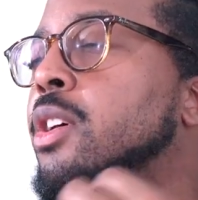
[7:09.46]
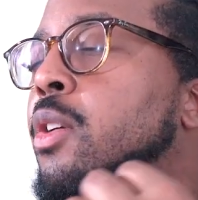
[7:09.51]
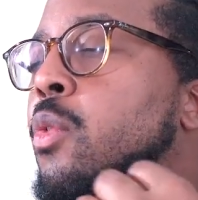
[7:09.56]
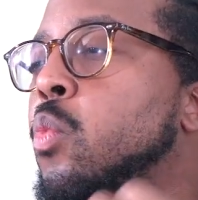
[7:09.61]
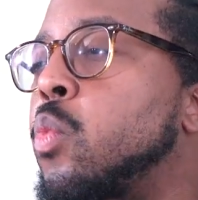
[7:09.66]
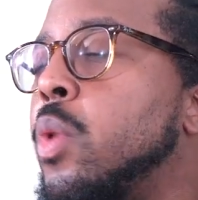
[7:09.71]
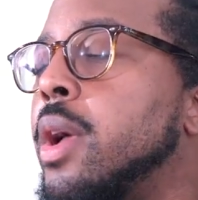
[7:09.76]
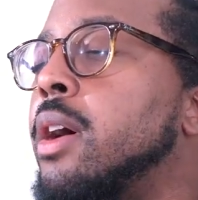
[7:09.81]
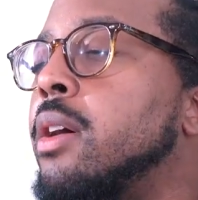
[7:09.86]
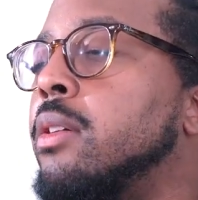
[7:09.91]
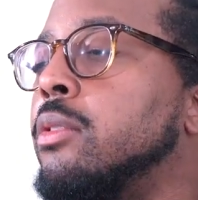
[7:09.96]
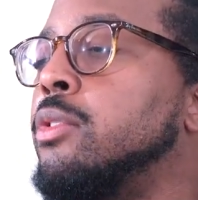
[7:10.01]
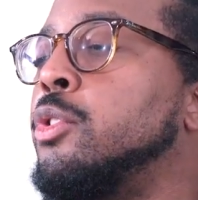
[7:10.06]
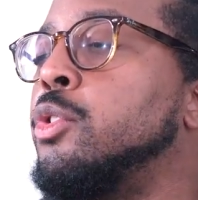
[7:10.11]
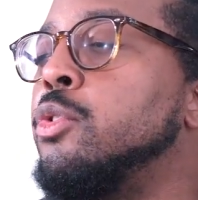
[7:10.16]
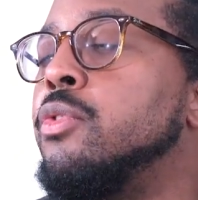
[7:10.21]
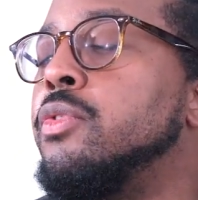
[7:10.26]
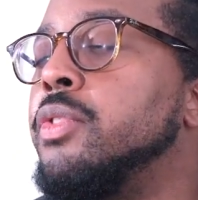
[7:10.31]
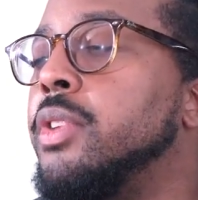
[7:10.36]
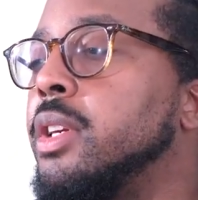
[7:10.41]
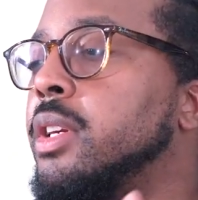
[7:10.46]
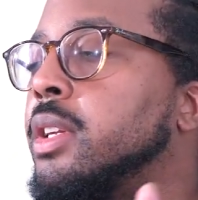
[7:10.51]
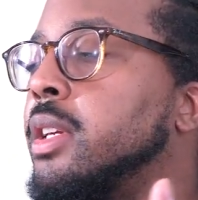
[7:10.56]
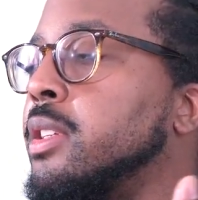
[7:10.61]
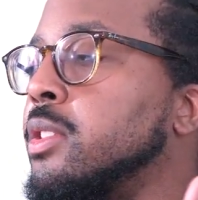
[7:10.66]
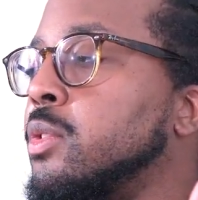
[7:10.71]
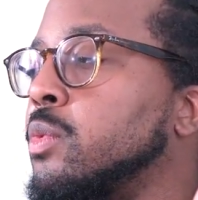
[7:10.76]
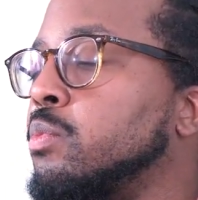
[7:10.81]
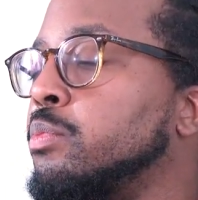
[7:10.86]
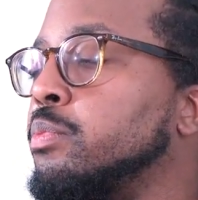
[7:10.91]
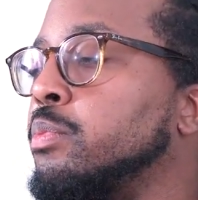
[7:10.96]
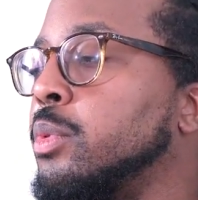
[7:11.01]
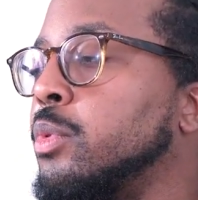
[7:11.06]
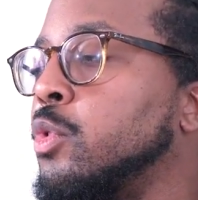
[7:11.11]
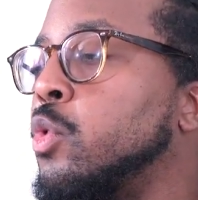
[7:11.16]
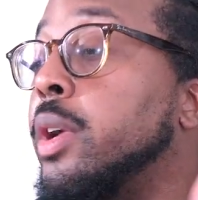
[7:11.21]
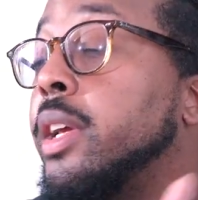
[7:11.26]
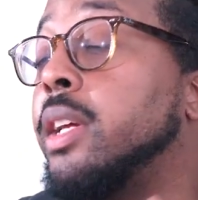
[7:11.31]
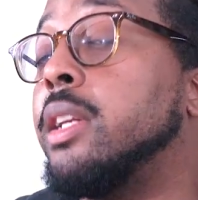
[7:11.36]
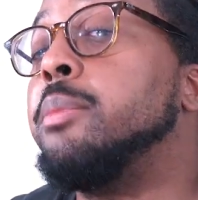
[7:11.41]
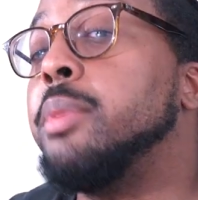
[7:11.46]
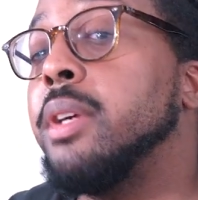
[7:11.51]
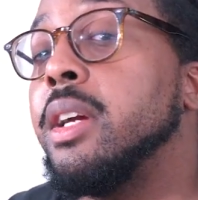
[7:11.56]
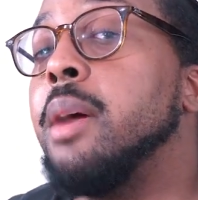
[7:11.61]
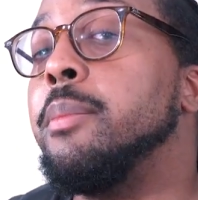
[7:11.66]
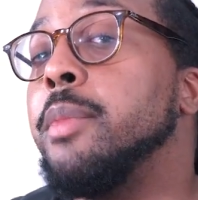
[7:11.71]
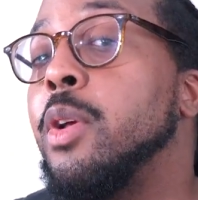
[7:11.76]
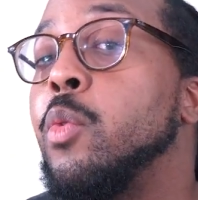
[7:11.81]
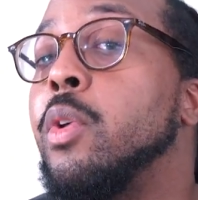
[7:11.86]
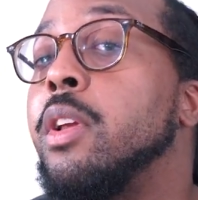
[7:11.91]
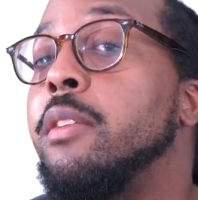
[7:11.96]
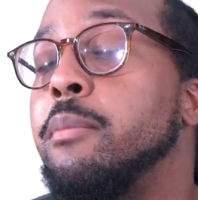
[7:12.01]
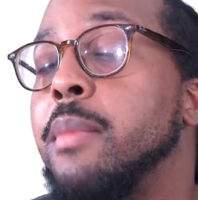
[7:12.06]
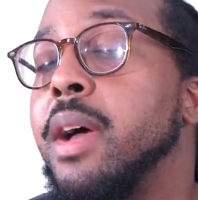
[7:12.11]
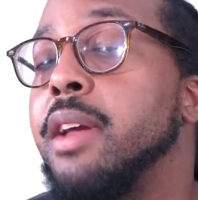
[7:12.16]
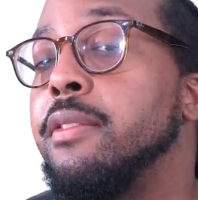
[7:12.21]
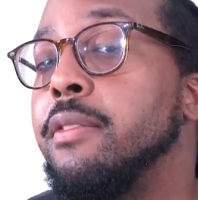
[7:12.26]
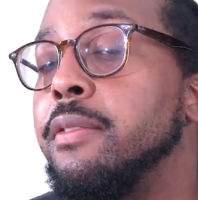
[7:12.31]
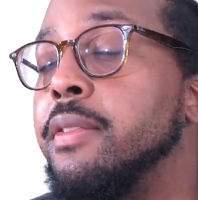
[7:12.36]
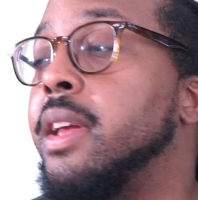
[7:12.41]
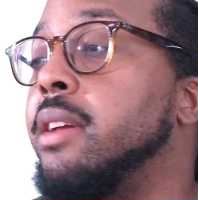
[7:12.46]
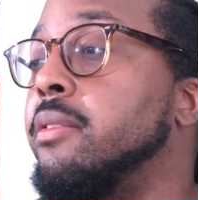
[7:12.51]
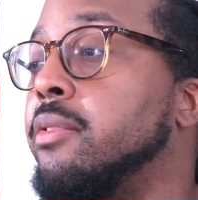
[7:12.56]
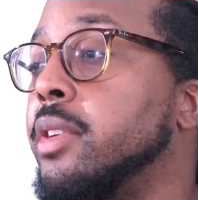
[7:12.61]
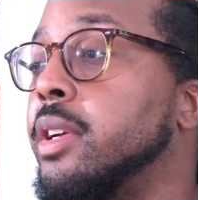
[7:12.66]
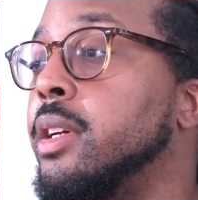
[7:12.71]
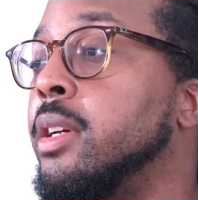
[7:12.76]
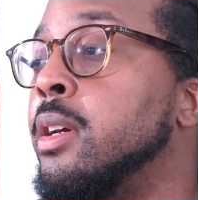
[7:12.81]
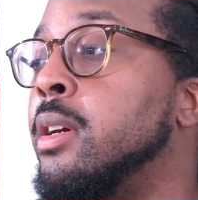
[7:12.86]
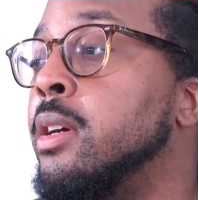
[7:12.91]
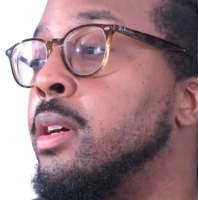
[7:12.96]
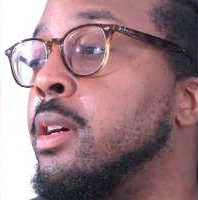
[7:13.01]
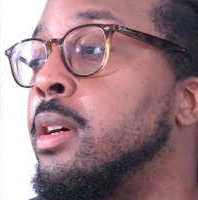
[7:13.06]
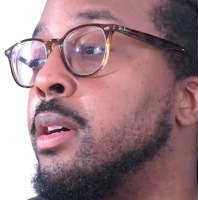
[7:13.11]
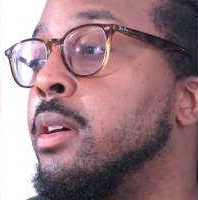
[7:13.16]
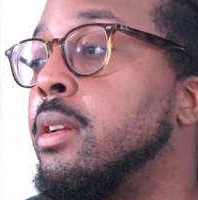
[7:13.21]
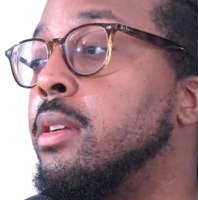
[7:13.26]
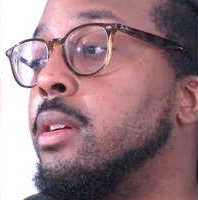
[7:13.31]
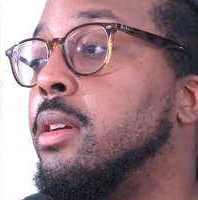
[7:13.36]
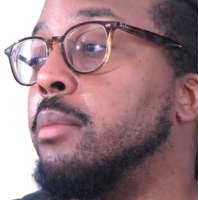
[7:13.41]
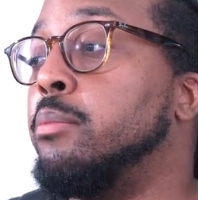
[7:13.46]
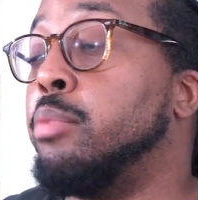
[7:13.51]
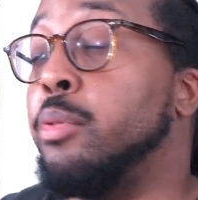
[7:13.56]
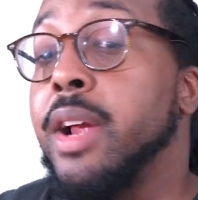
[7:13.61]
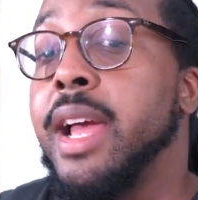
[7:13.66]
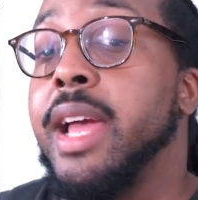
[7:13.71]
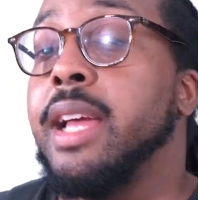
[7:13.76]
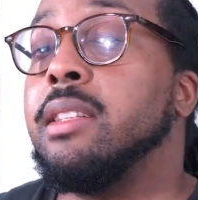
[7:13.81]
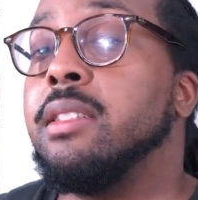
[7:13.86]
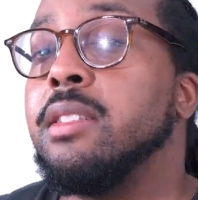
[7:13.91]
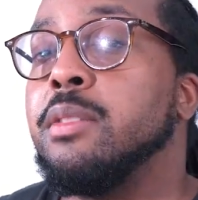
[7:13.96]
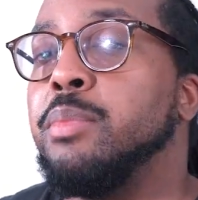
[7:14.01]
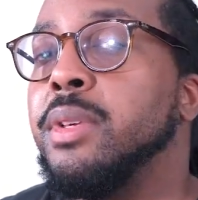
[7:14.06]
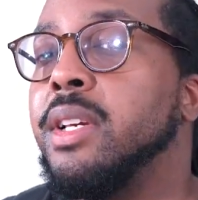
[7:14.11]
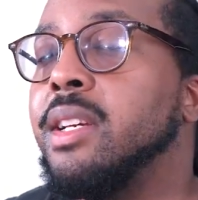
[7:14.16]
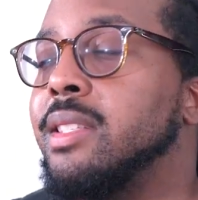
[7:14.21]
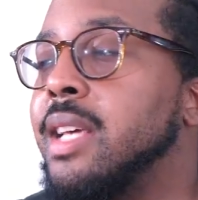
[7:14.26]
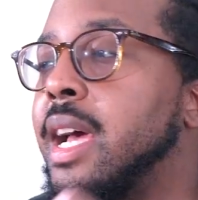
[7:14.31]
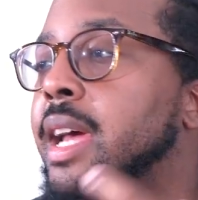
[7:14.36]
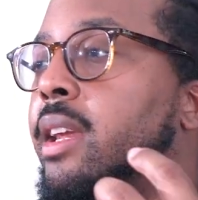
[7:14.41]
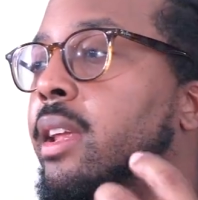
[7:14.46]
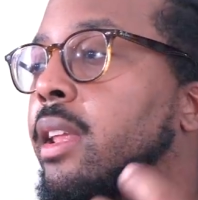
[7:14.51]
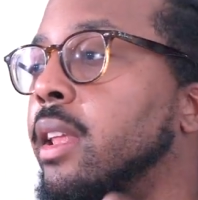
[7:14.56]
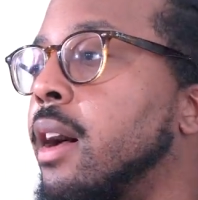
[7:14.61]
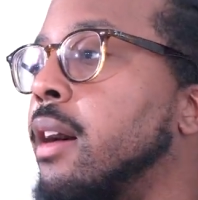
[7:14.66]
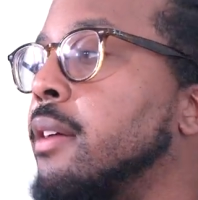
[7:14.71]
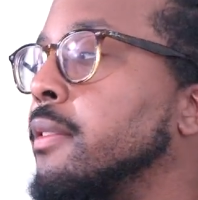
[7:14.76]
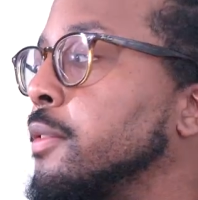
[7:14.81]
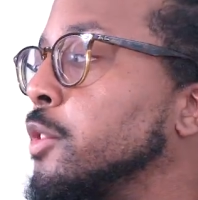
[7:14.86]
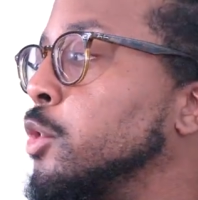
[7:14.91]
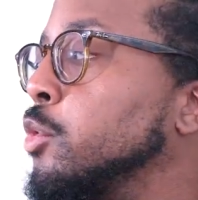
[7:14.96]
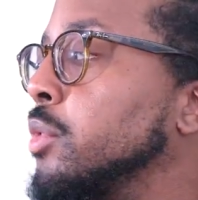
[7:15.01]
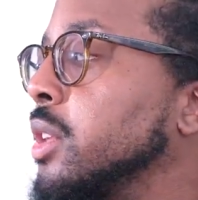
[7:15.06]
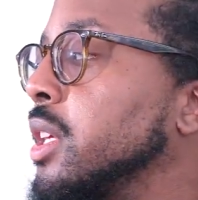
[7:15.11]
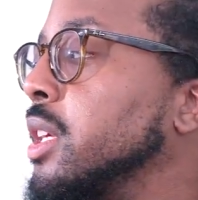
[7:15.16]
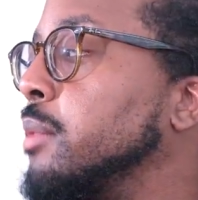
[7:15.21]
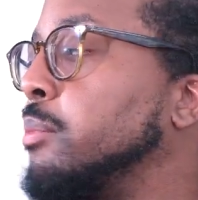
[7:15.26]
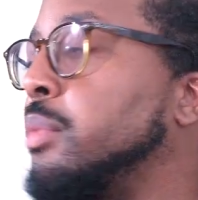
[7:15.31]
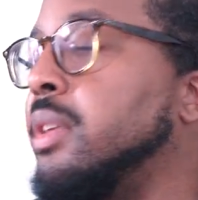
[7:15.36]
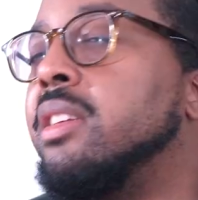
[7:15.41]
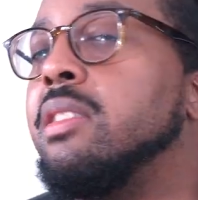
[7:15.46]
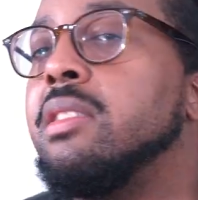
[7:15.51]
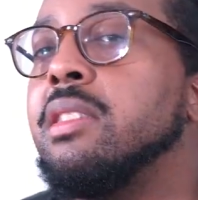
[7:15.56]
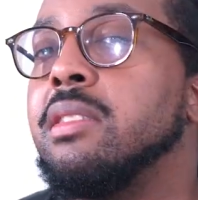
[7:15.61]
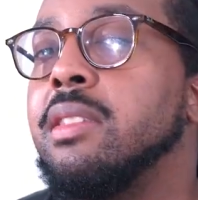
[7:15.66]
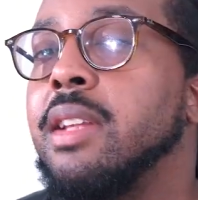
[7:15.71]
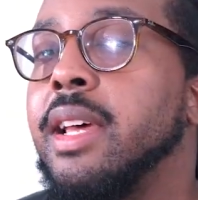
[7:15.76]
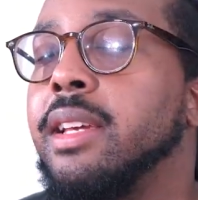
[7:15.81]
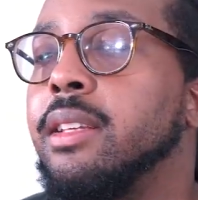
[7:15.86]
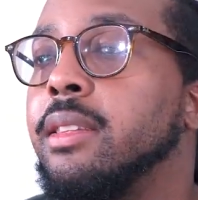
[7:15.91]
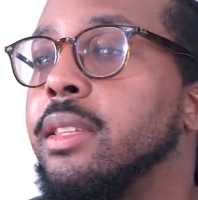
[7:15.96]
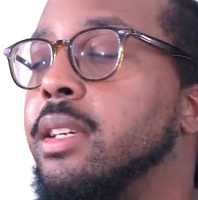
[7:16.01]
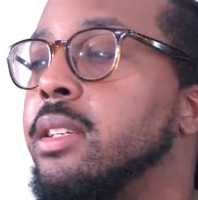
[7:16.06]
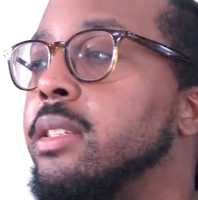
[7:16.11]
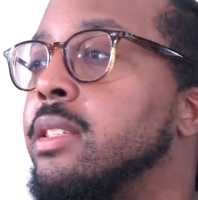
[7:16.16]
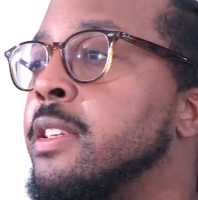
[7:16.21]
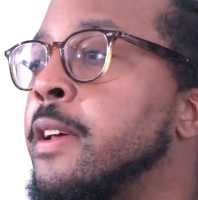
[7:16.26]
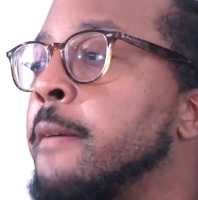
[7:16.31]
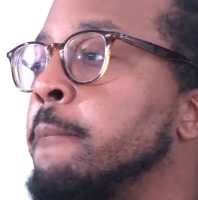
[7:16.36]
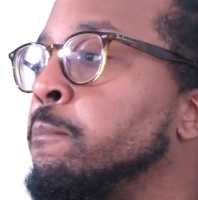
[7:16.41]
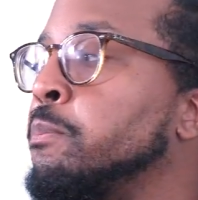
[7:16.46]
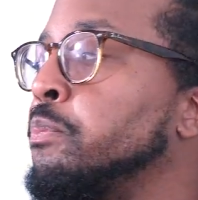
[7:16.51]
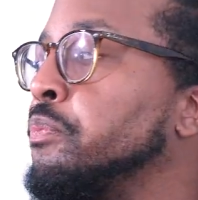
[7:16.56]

a Duvin is quickly becoming one of my favorite brands because I love unique pieces like this.